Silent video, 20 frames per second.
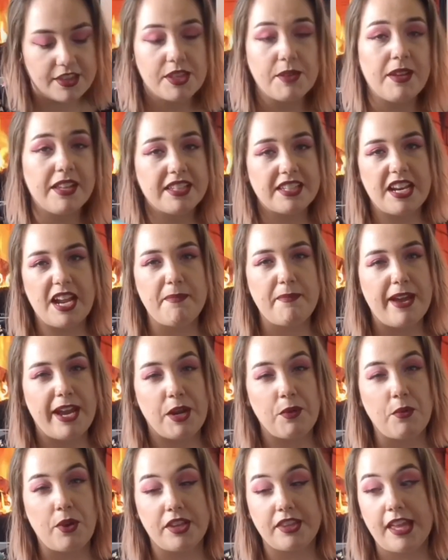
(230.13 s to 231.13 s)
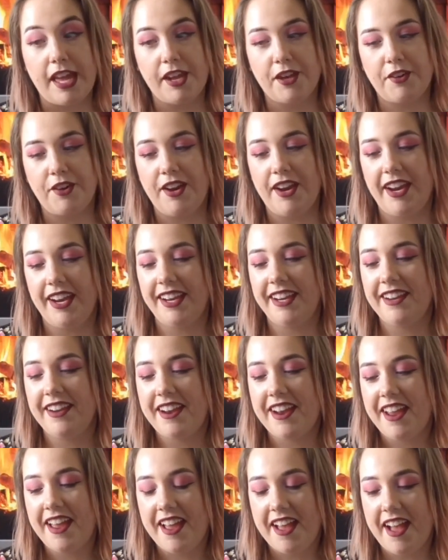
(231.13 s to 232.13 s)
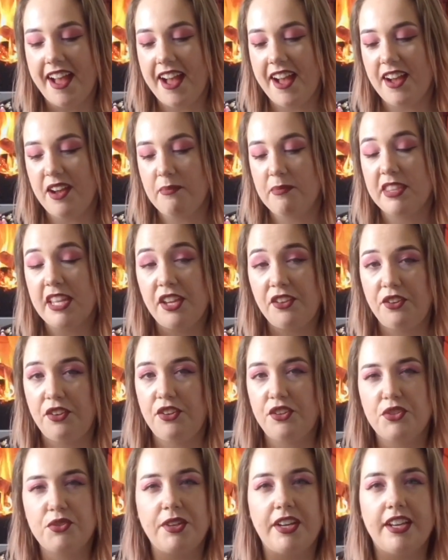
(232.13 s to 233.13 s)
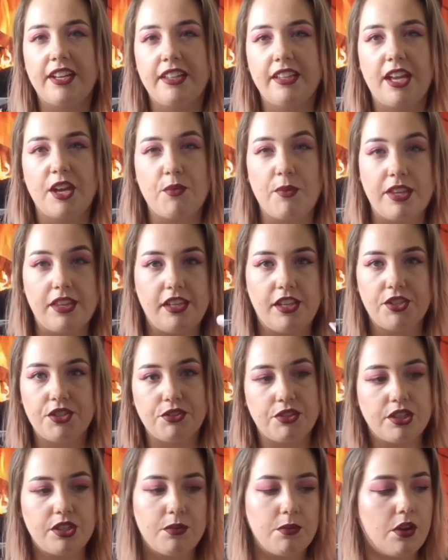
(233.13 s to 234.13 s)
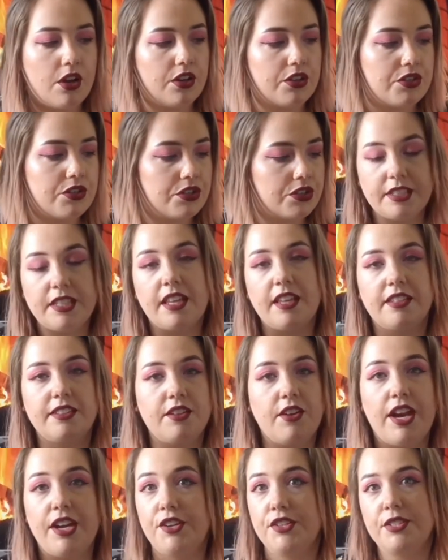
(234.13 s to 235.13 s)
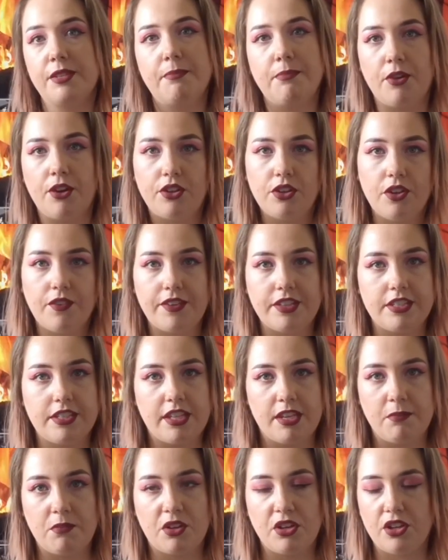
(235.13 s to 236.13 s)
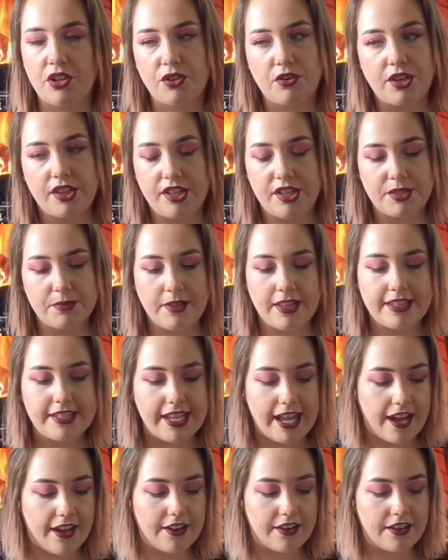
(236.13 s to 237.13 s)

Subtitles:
ones that I made weren't that great, but they do the trick like when these are in the wash. So I use them both, obviously. I'm not going to throw these ones out.